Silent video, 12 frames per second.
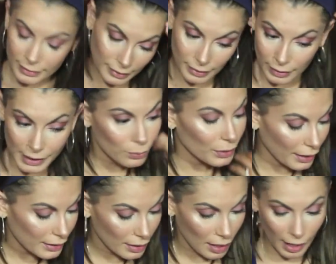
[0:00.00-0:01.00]
To dust
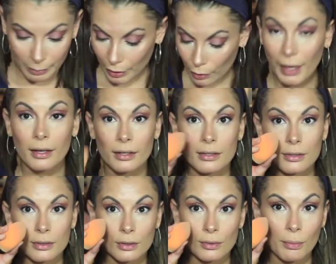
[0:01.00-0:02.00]
off all that
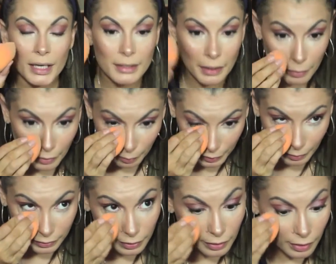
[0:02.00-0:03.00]
powder that I have
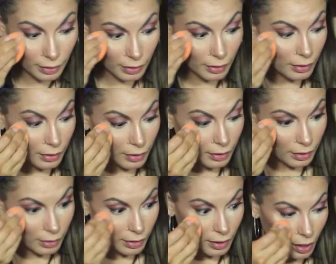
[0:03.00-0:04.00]
underneath my eyes,
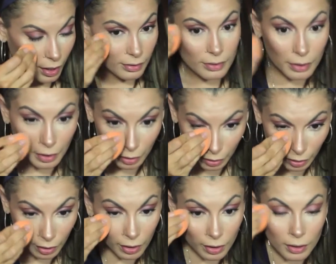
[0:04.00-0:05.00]
I am using
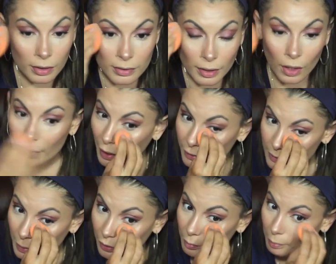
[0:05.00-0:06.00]
the damp Real
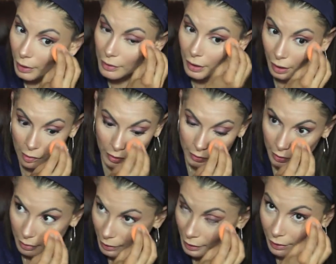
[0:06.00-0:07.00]
Technique sponge
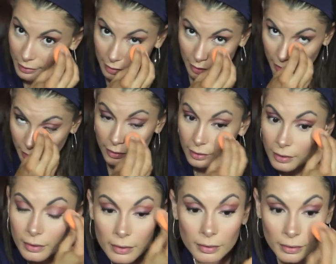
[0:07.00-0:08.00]
and blending that
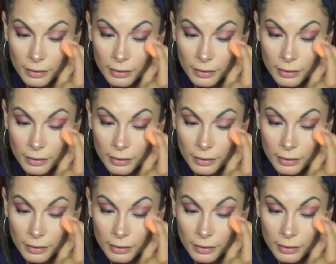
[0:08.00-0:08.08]
in.